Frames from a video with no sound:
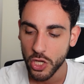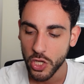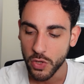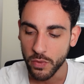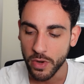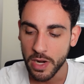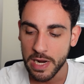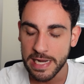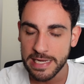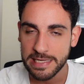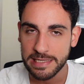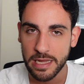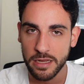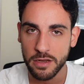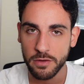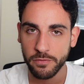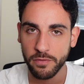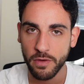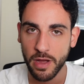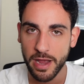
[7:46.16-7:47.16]
You want to
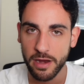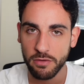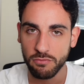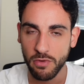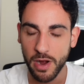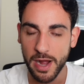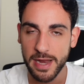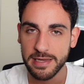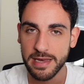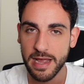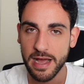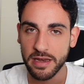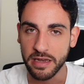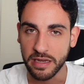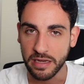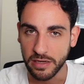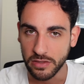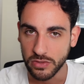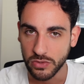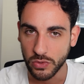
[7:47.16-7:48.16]
identify and write down
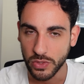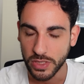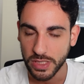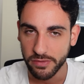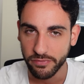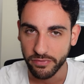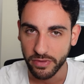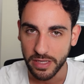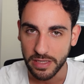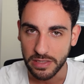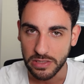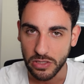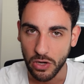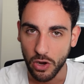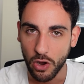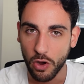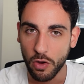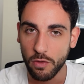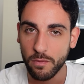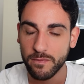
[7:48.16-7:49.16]
an exhaustive list
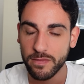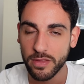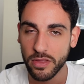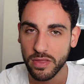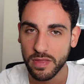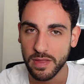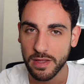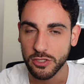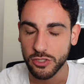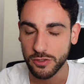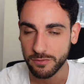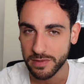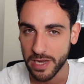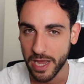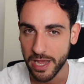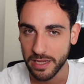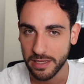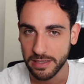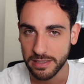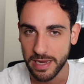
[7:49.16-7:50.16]
of the things you've
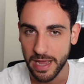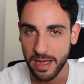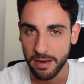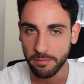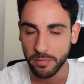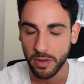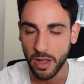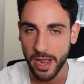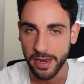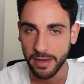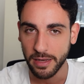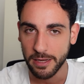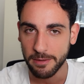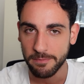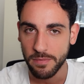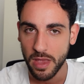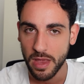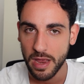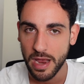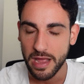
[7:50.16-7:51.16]
taken down
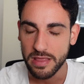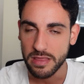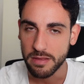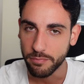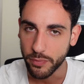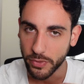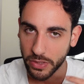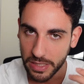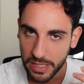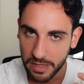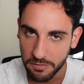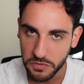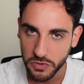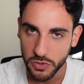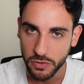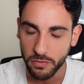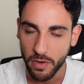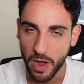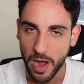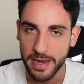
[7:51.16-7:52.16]
blindly and the beliefs
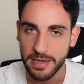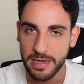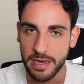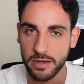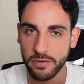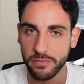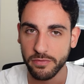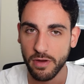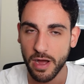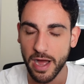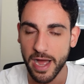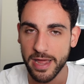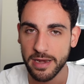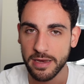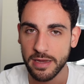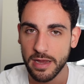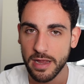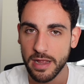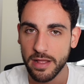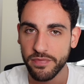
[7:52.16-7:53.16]
you've
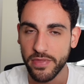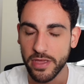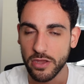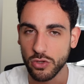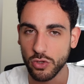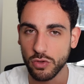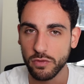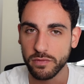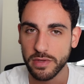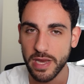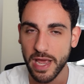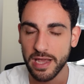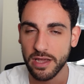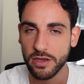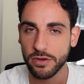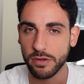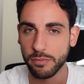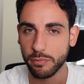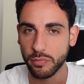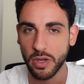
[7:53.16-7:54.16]
identified that you've
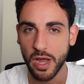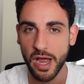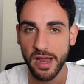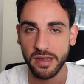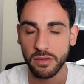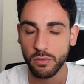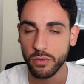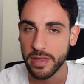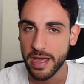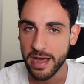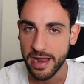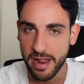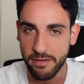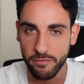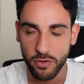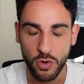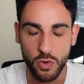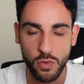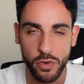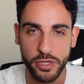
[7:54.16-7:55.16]
taken on blindly without
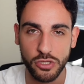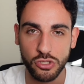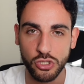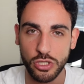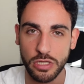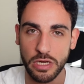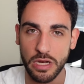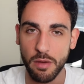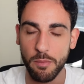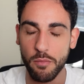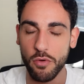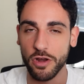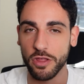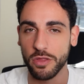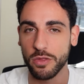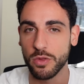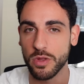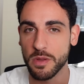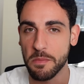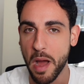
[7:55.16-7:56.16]
ever questioning or
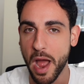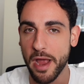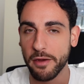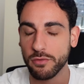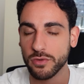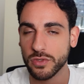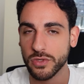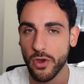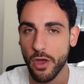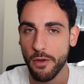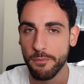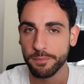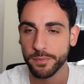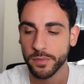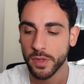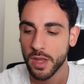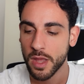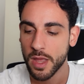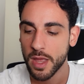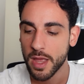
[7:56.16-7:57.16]
putting through the microscope.
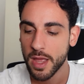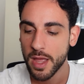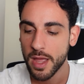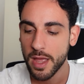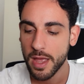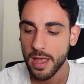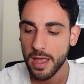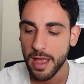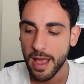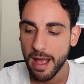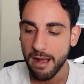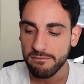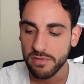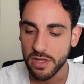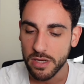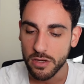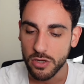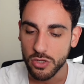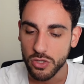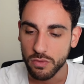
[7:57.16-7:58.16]
And
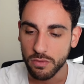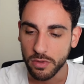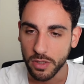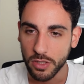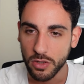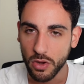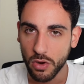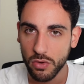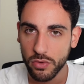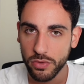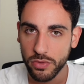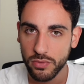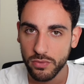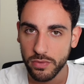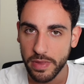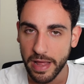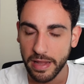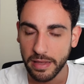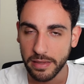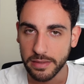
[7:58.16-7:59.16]
then you want to go
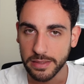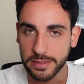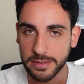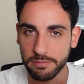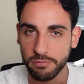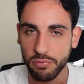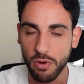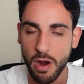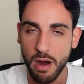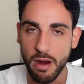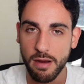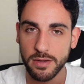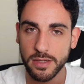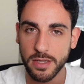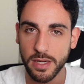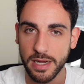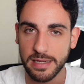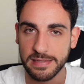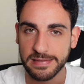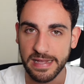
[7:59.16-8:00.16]
through that list and
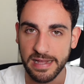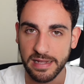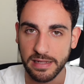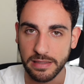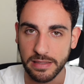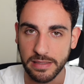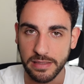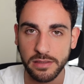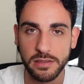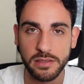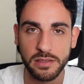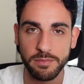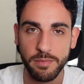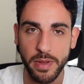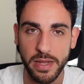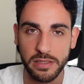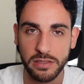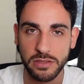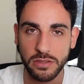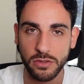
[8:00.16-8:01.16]
prioritize that list
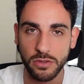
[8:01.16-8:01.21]
based